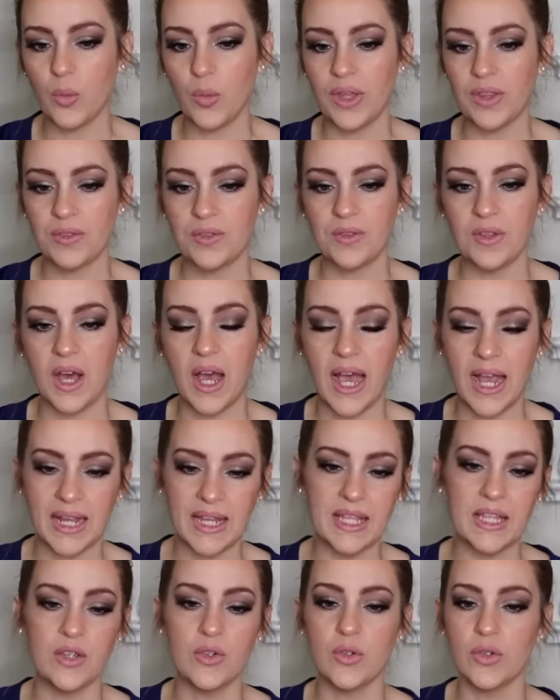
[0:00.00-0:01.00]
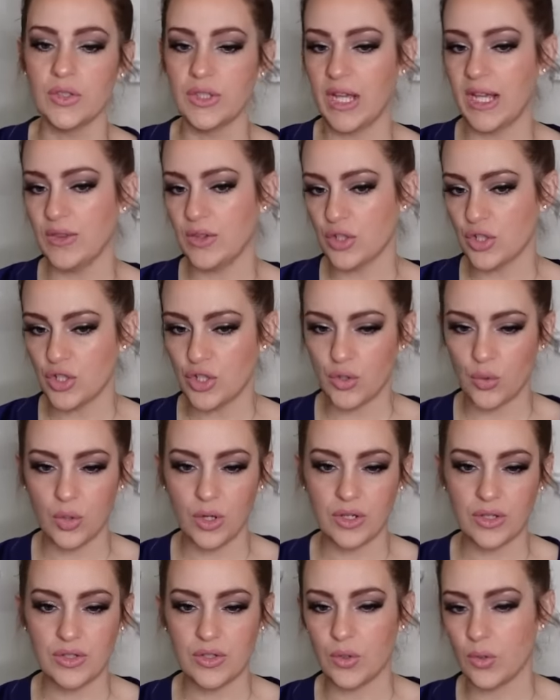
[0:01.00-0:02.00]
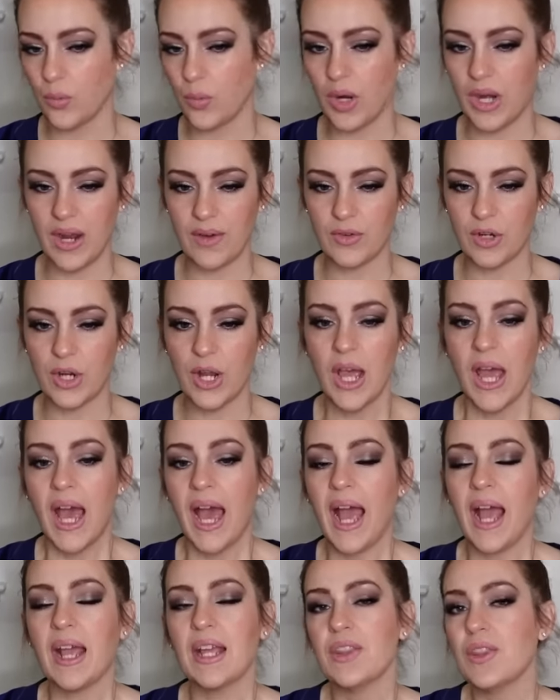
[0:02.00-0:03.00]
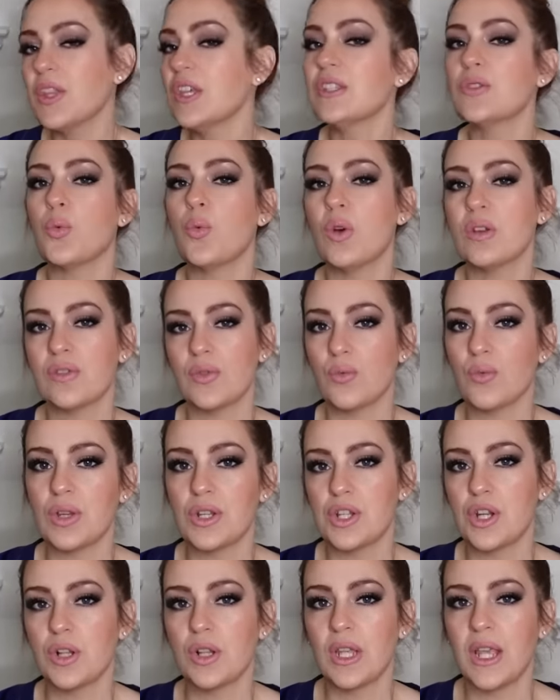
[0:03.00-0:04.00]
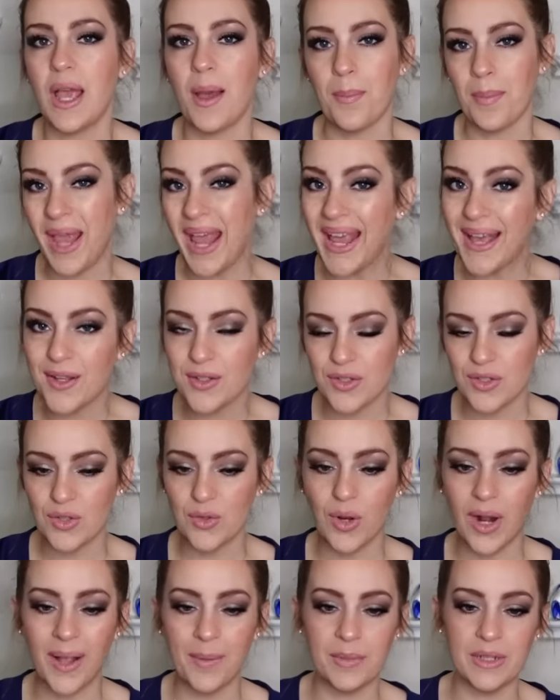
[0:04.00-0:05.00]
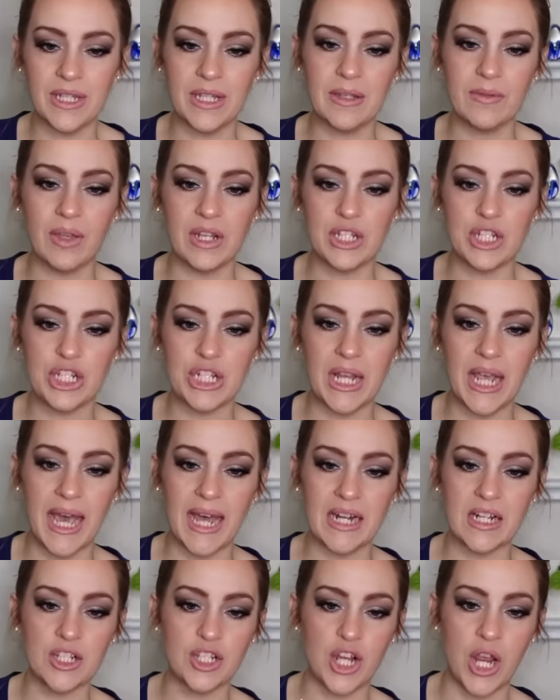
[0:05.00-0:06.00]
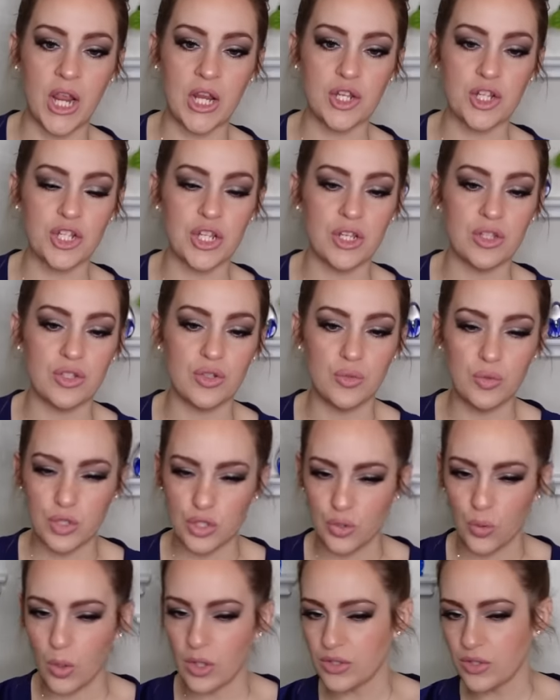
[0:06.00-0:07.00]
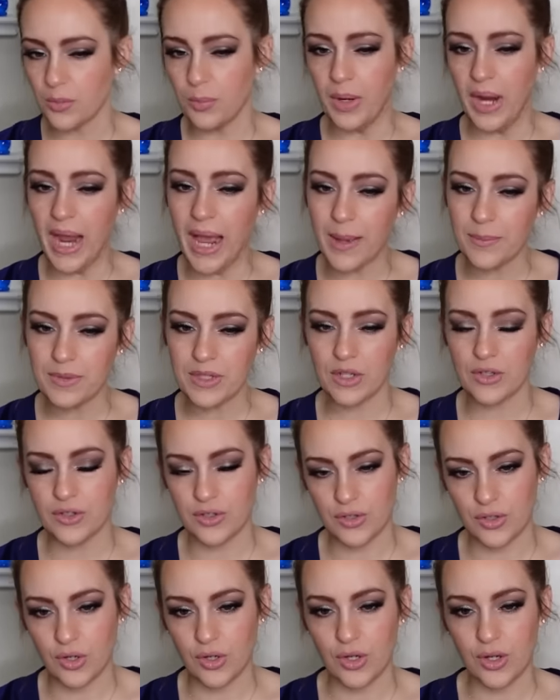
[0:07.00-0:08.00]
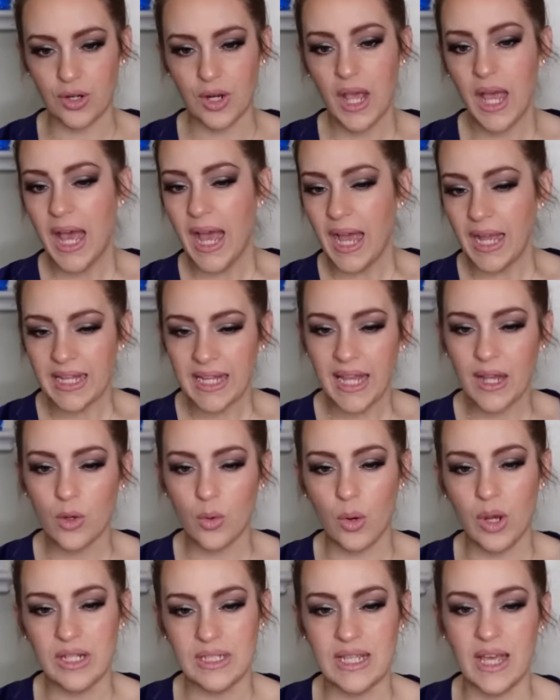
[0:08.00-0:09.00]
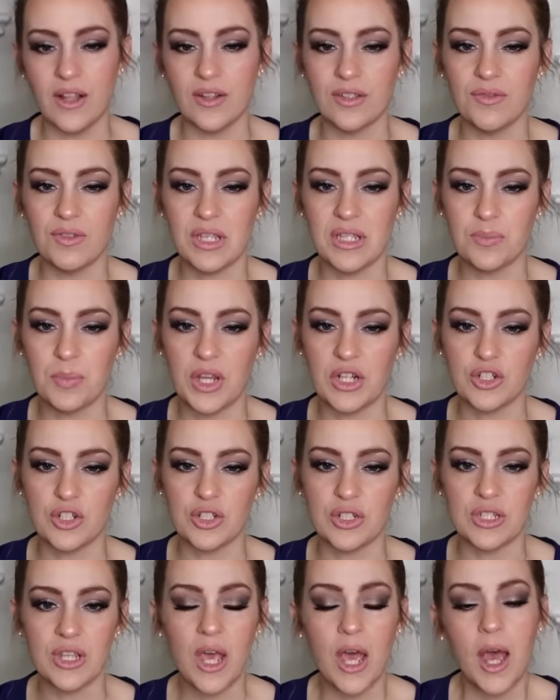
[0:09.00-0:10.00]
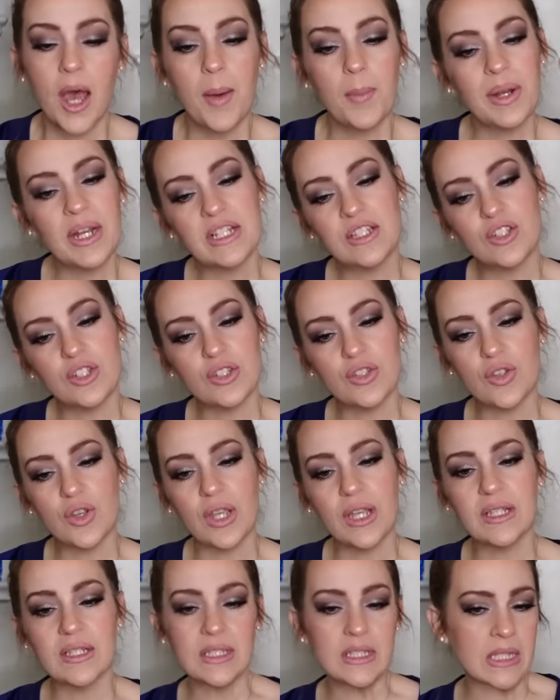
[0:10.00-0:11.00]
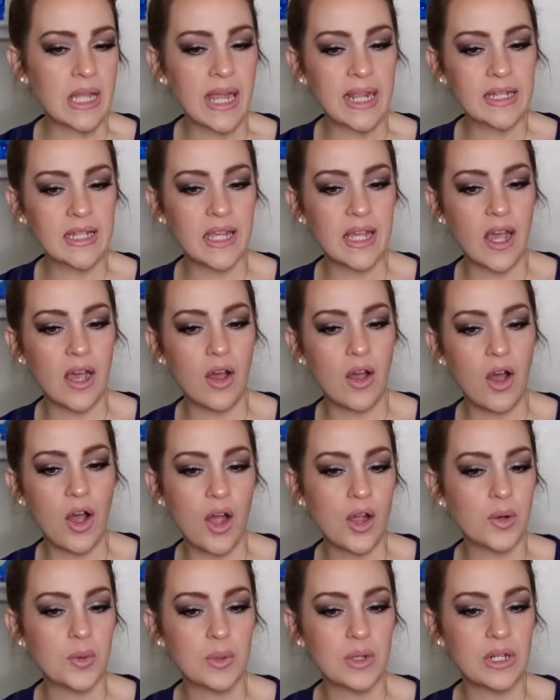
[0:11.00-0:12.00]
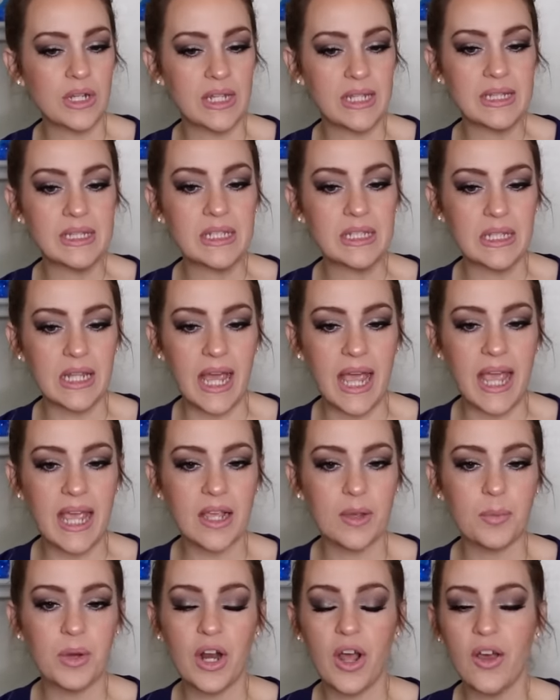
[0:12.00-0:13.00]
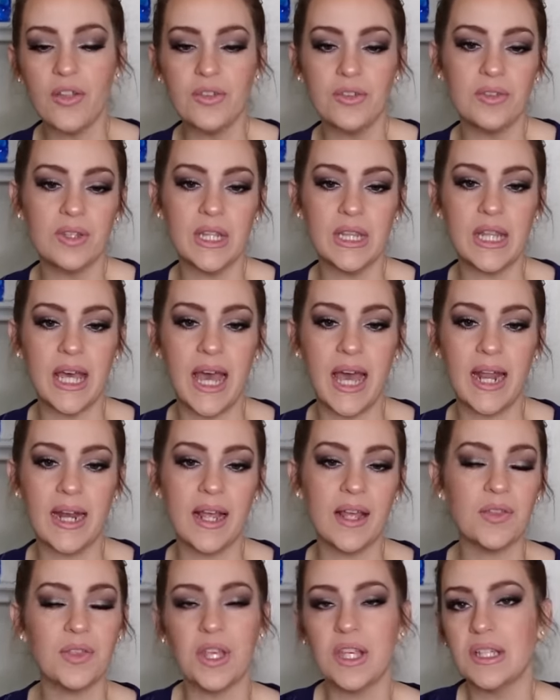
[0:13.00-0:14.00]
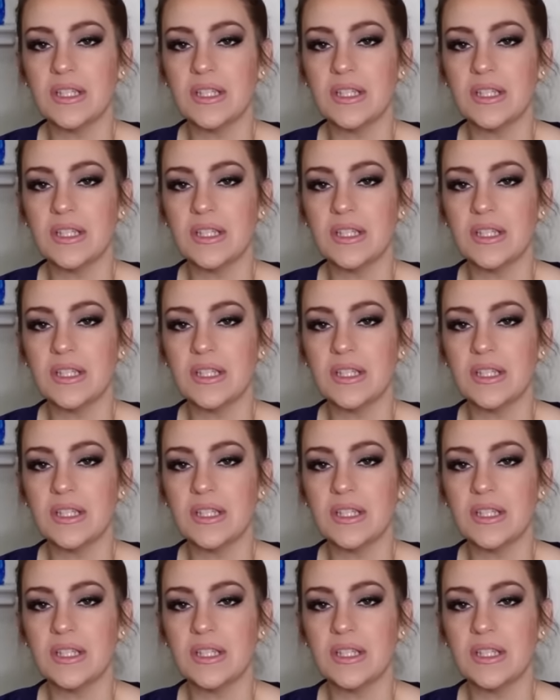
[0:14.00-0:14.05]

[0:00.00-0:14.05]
with the high heels and the shorts or whatever this was originally a pantsuit, I believe, and she had it changed into shorts or perhaps a skirt. I can't quite tell in these pictures, but it's just looking slightly awkward in the leg. But other than that, I think